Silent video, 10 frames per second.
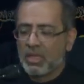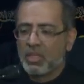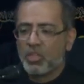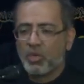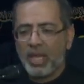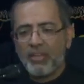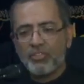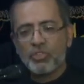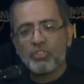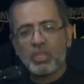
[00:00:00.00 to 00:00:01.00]
You
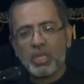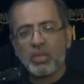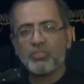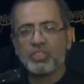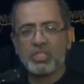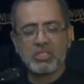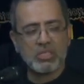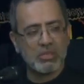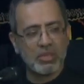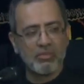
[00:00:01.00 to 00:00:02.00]
have to think of
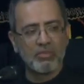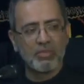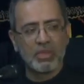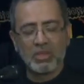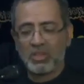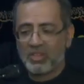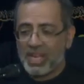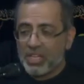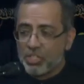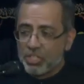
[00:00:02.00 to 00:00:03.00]
this
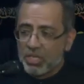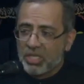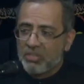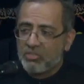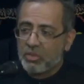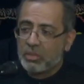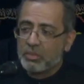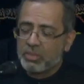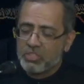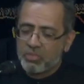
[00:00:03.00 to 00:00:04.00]
rationally from
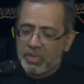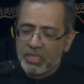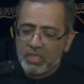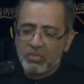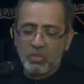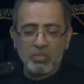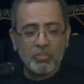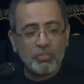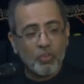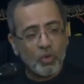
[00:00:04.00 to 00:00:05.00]
the perspective of
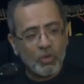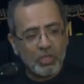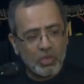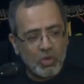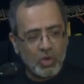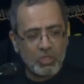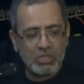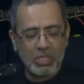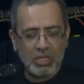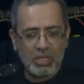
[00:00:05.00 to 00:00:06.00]
a
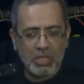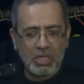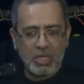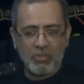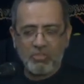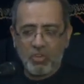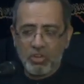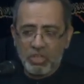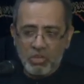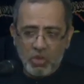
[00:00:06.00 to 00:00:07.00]
four-year-old. A
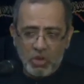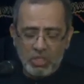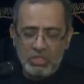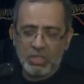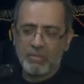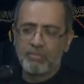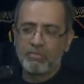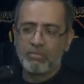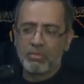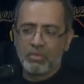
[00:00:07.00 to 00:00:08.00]
four-year-old
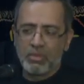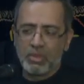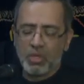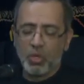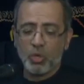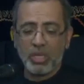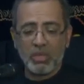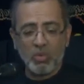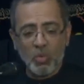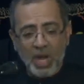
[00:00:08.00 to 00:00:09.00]
who
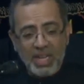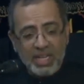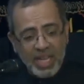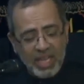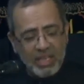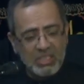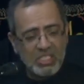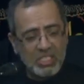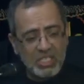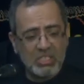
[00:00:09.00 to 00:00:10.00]
in one day
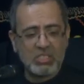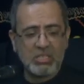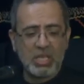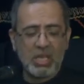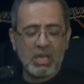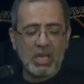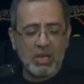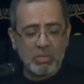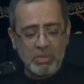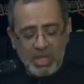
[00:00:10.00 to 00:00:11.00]
sees
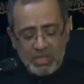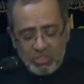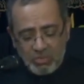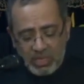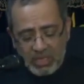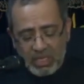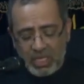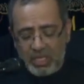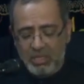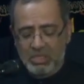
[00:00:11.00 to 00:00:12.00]
her brothers being
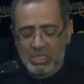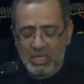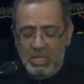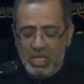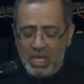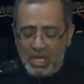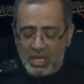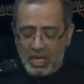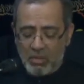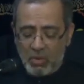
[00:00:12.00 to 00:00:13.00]
killed,
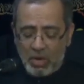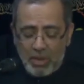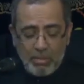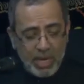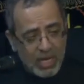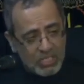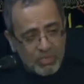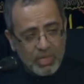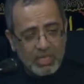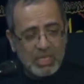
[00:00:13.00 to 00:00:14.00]
her Ammu
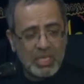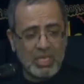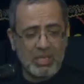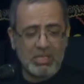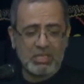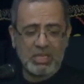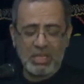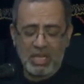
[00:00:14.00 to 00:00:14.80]
Abbas being killed,